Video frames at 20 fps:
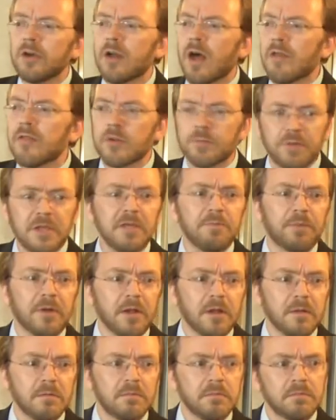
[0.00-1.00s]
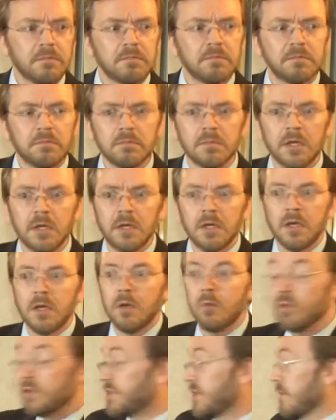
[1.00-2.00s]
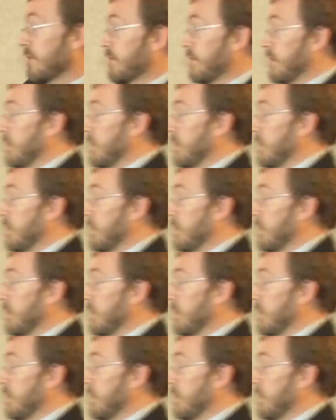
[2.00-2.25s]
other people, which is